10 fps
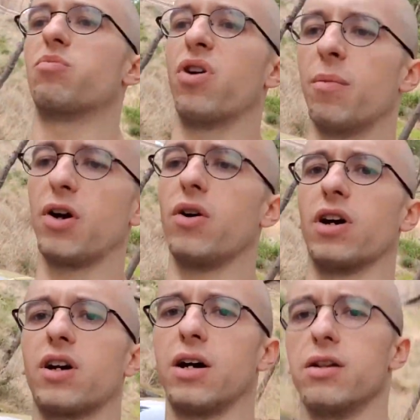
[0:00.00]
promote a
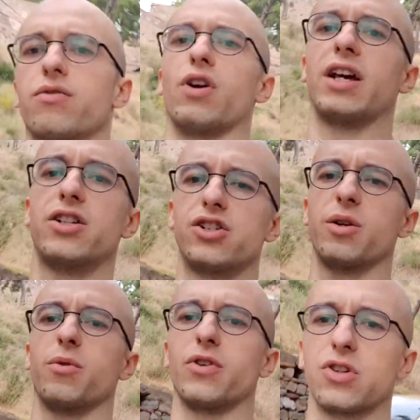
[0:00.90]
kind of
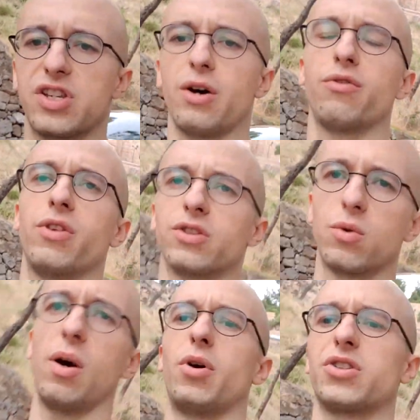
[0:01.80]
relationship with yourself that's
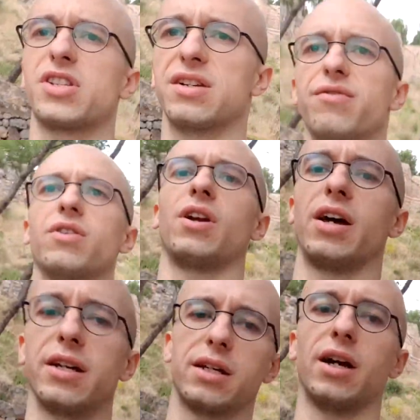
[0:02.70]
quite positive
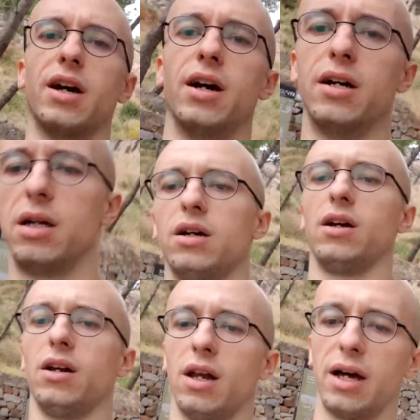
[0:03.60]
like uh,
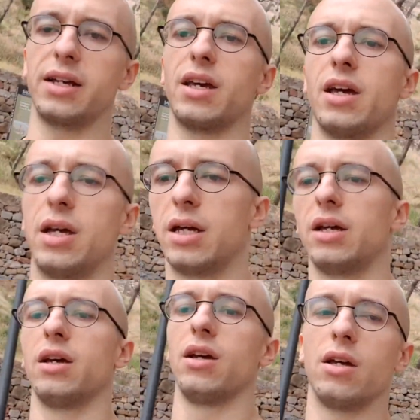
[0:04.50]
like
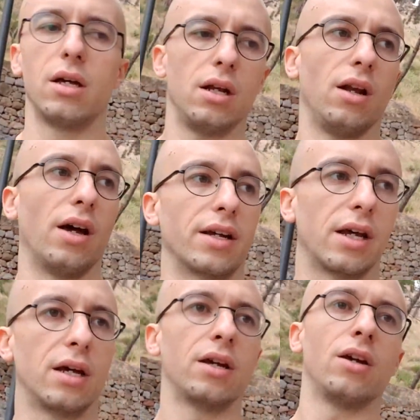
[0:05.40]

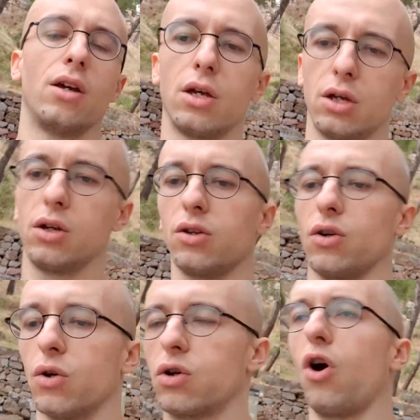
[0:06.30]
like
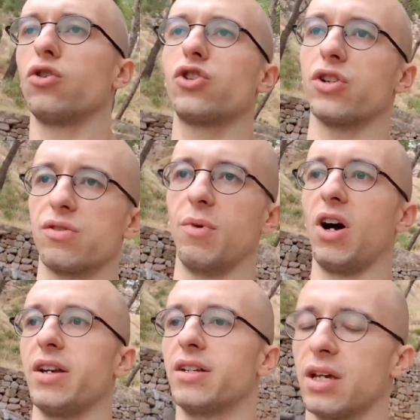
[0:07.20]
your conscious
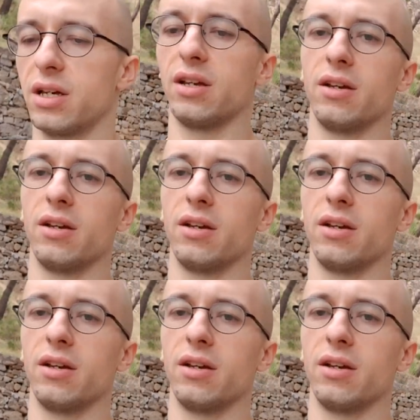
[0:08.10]
mind